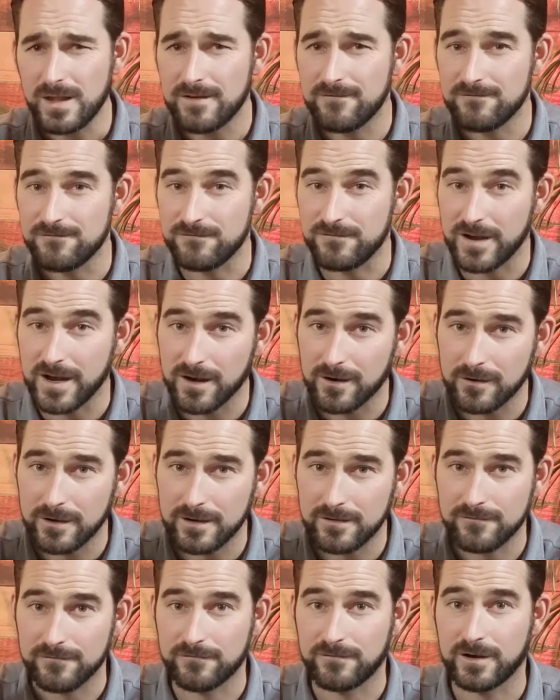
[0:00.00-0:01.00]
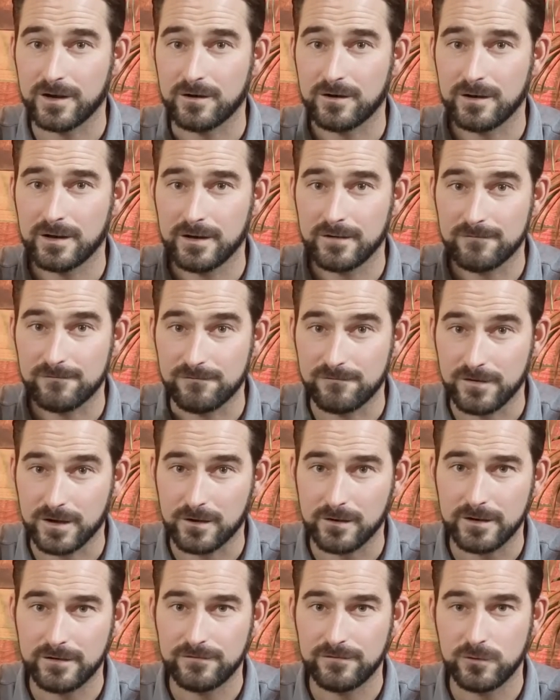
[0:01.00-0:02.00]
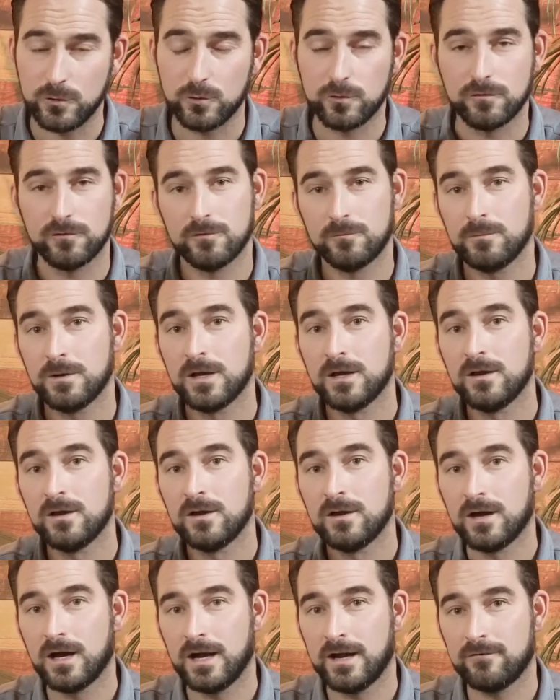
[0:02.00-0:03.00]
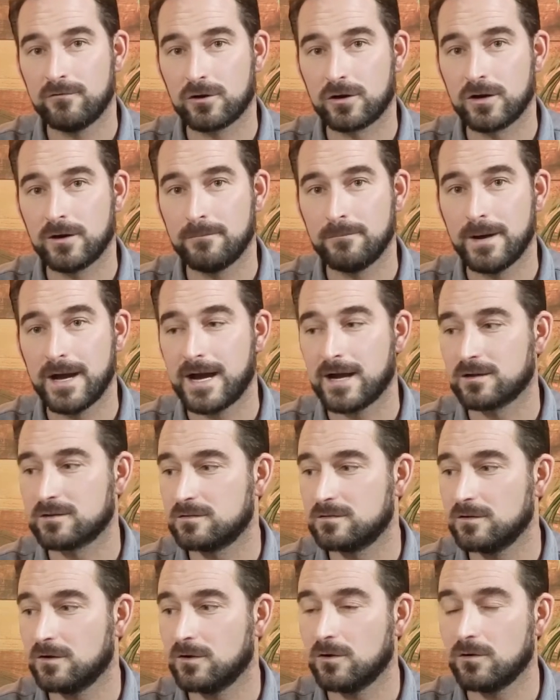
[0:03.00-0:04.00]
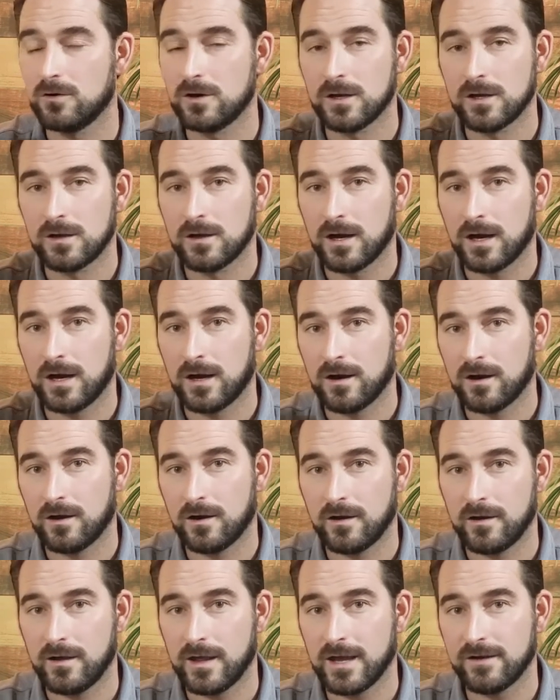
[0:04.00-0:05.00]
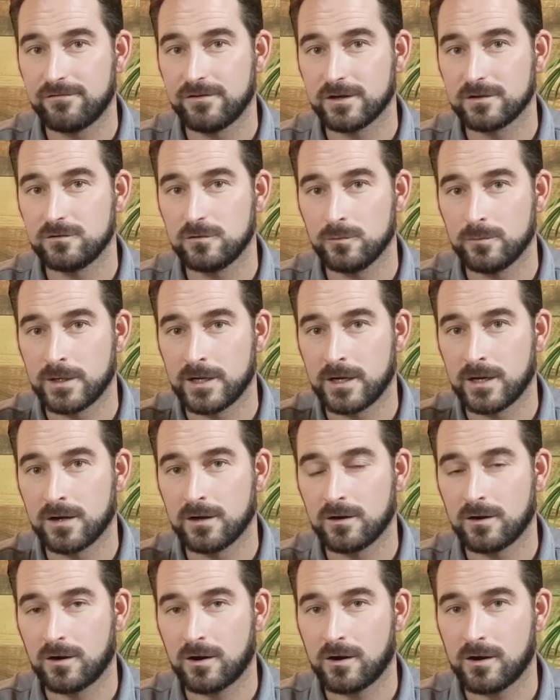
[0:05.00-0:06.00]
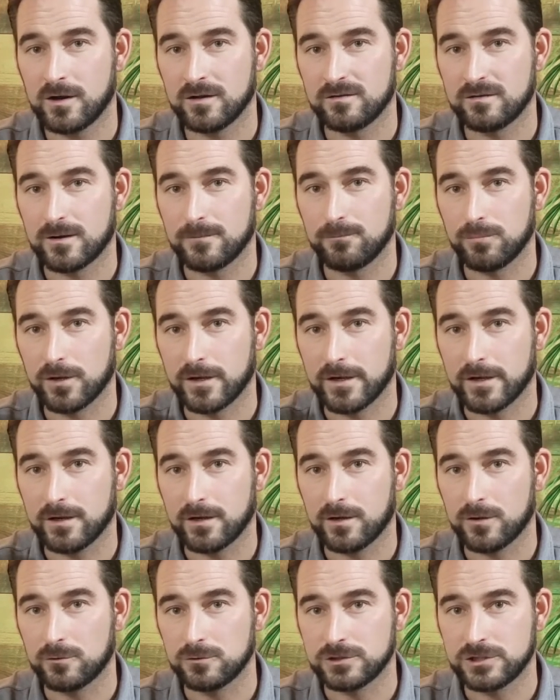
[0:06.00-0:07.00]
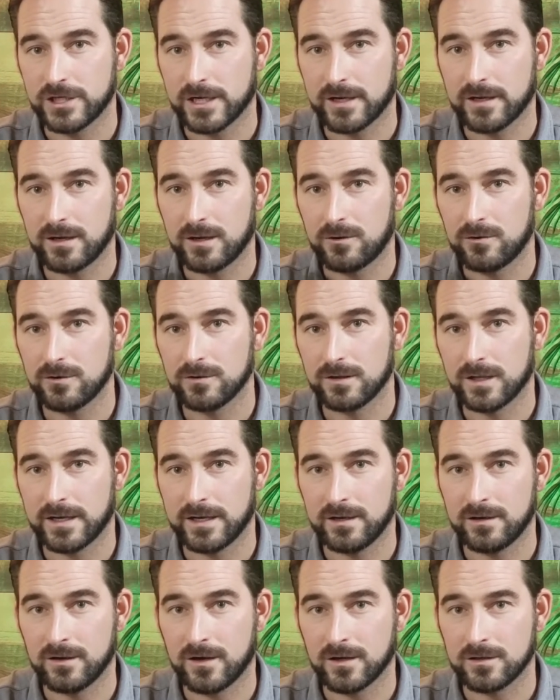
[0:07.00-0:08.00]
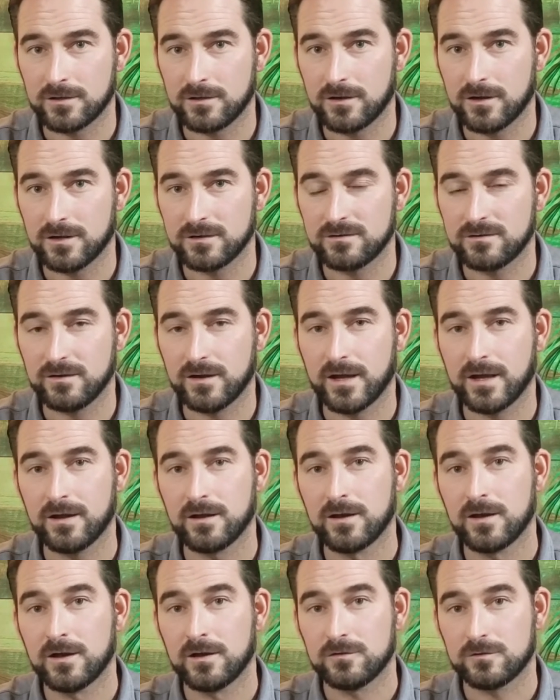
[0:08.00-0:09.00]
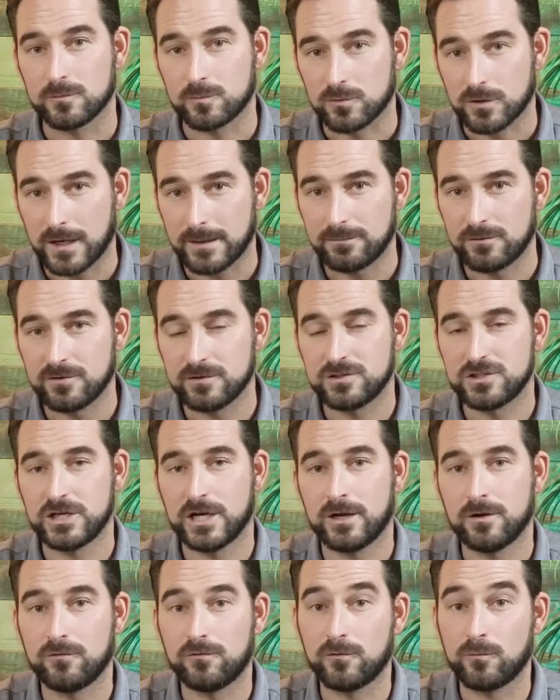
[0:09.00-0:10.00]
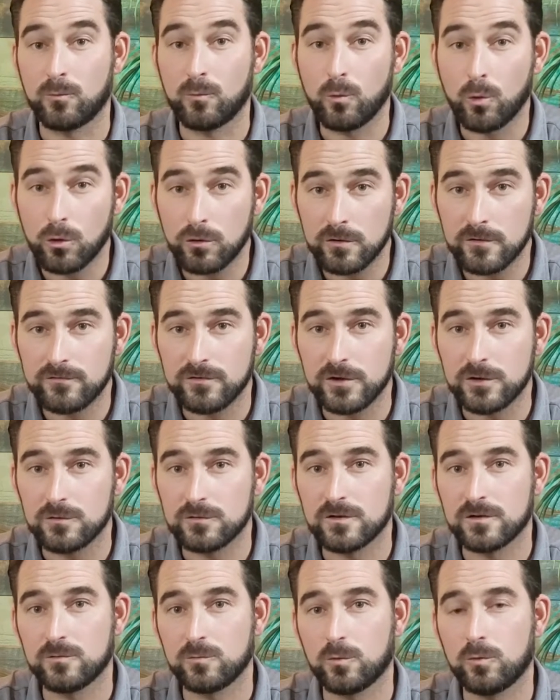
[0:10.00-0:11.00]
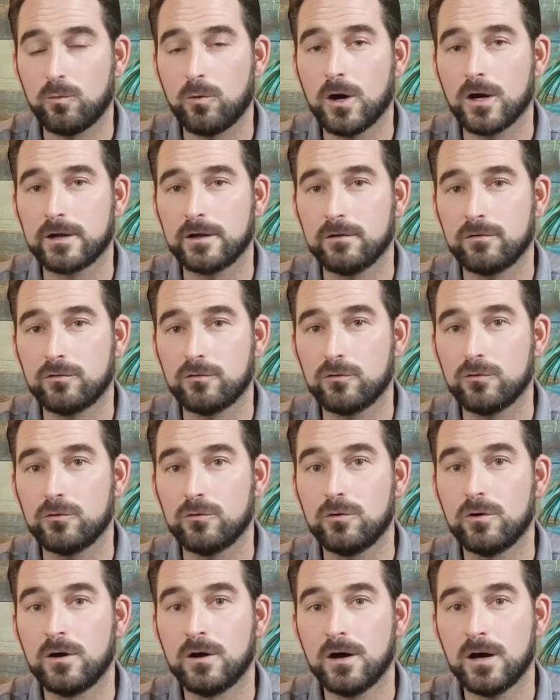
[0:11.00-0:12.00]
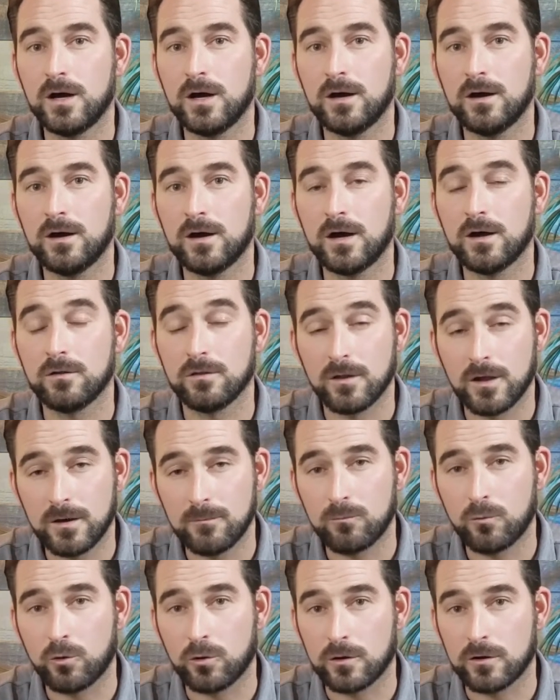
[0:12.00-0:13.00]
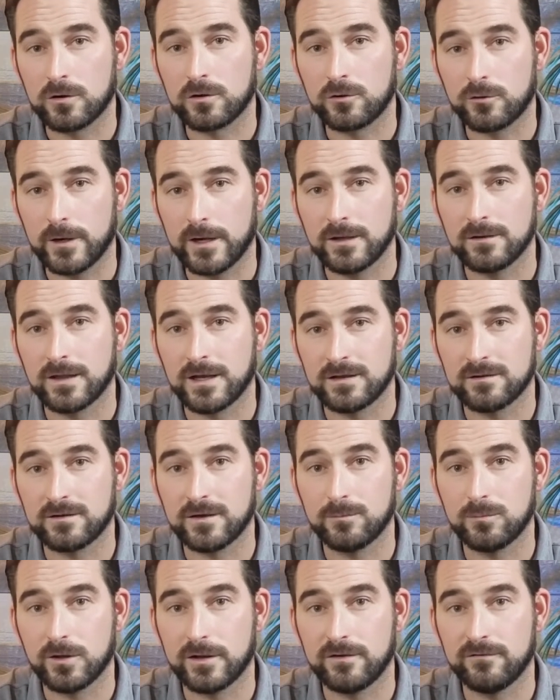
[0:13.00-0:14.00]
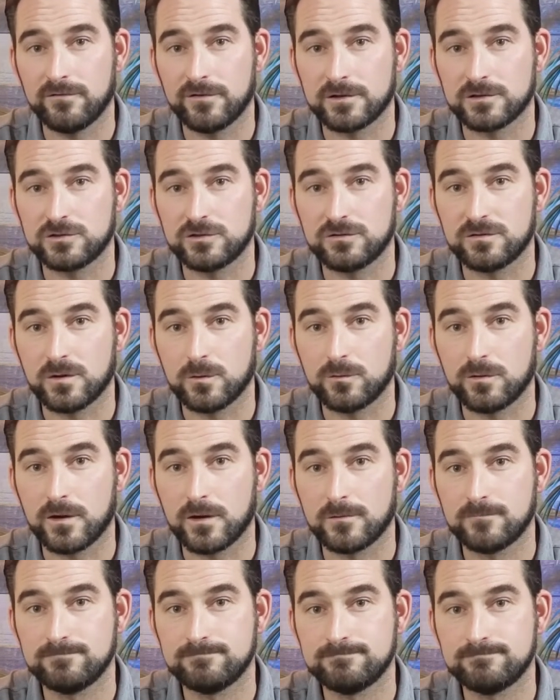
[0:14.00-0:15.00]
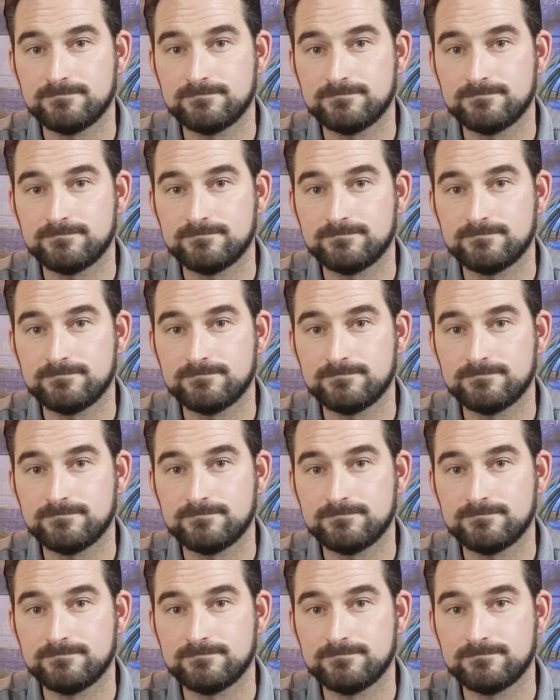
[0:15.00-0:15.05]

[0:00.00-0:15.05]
Very, very, very few of them I ever come back. So uh, FX Luminaire, RS uplight, go and check it out at lightingdoctor.ca. Subscribe to this channel for more reviews as we'll walk you through uh, a lot more great landscape lighting fixtures out there.